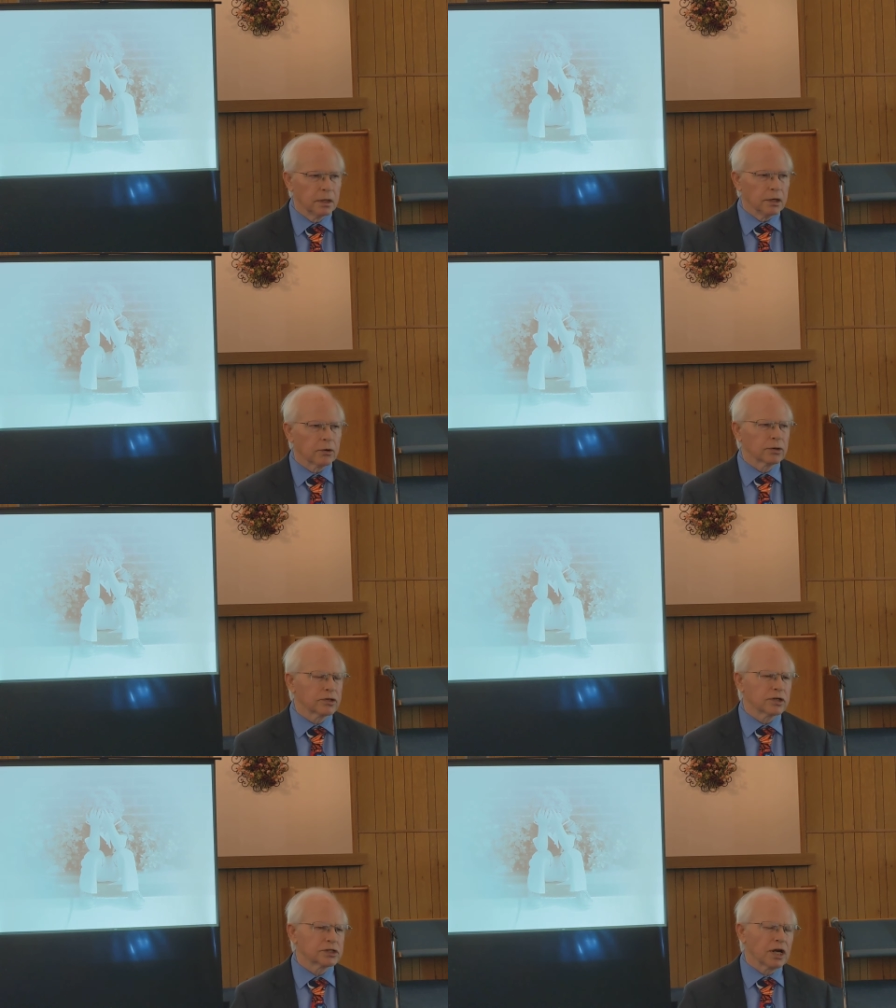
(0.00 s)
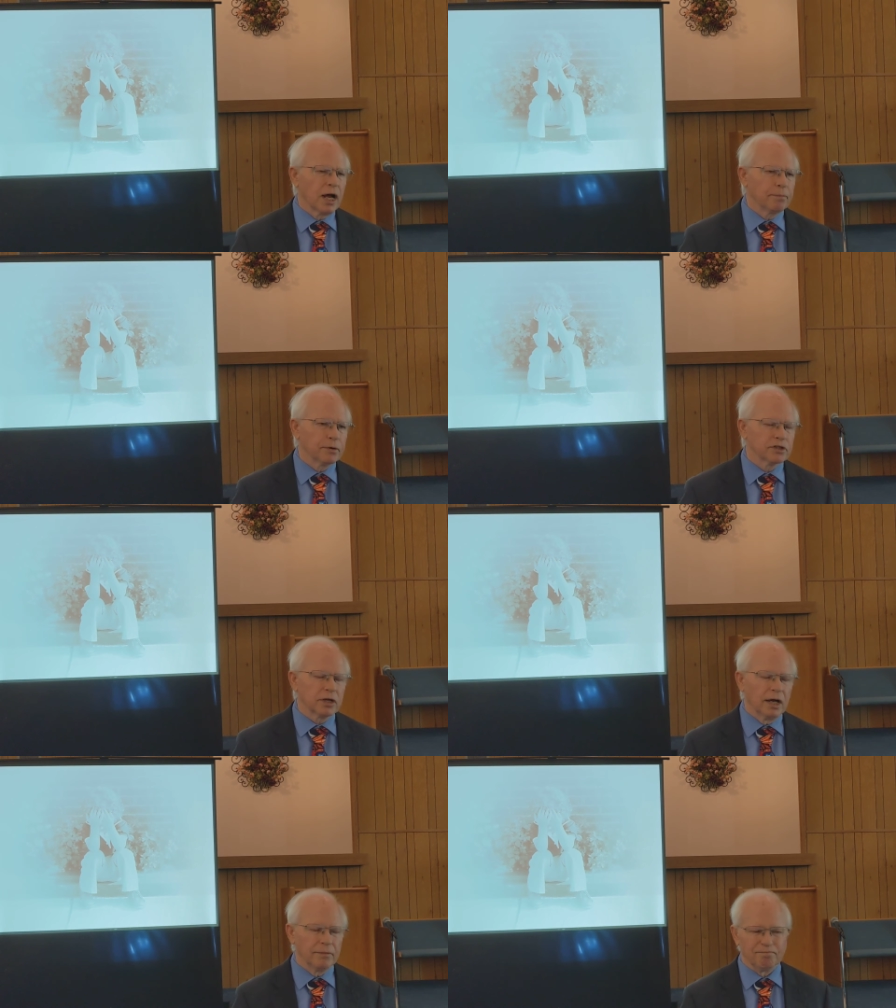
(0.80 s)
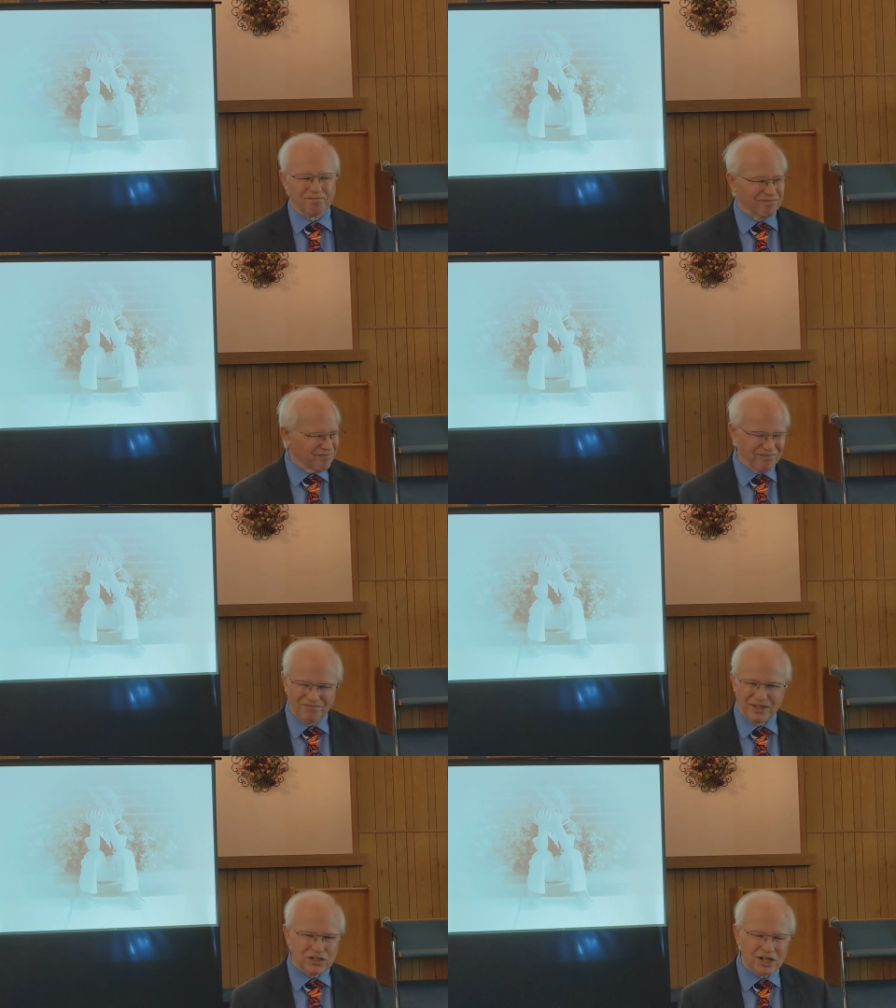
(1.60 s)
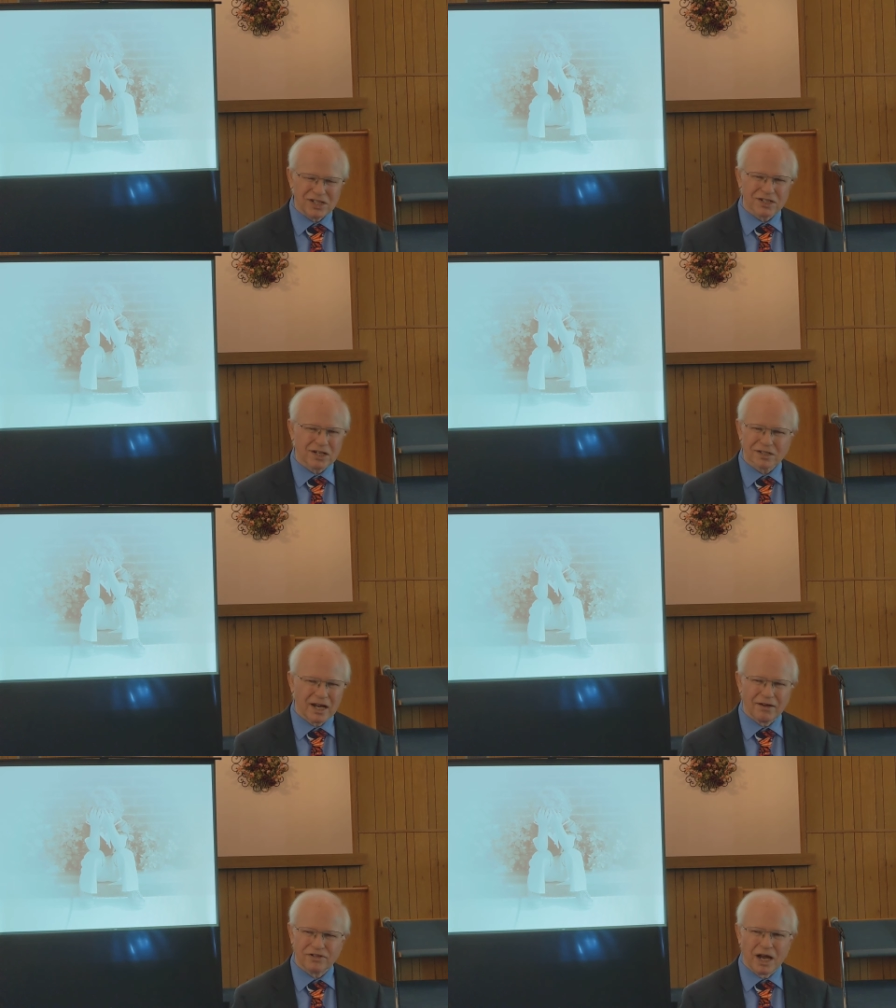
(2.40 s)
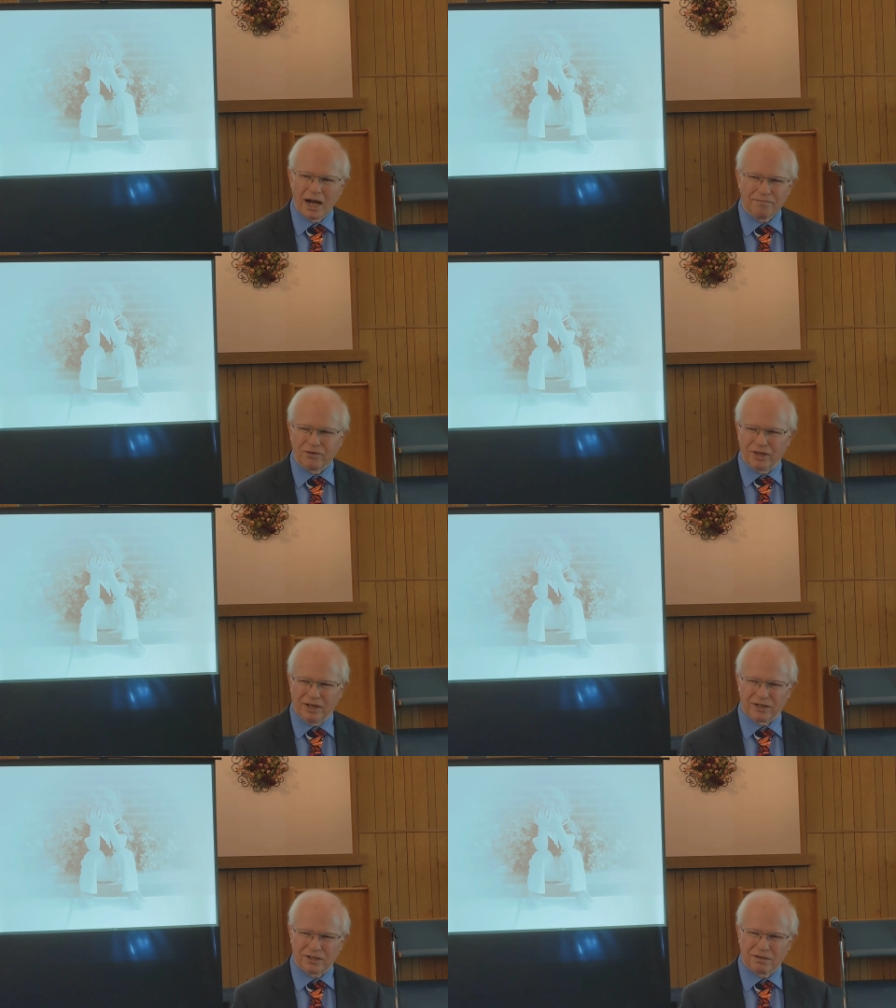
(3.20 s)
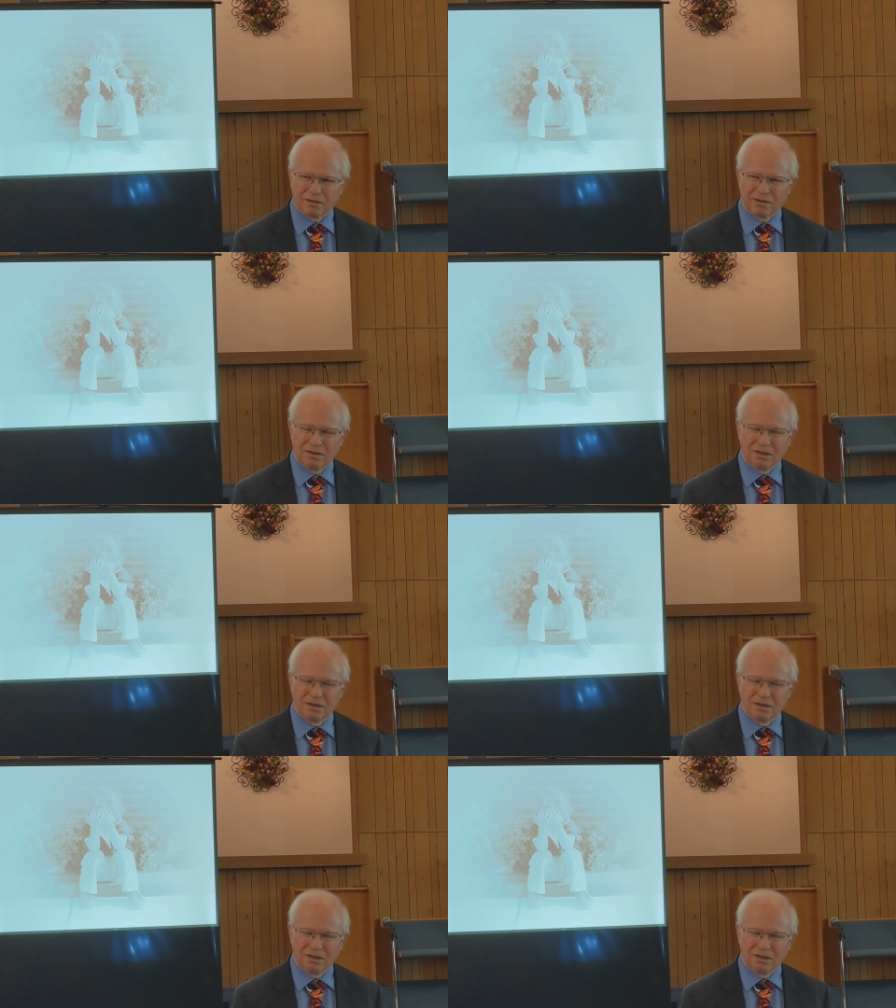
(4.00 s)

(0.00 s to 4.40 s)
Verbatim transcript: And of course, the disciples thought, Jesus doesn't have time for this.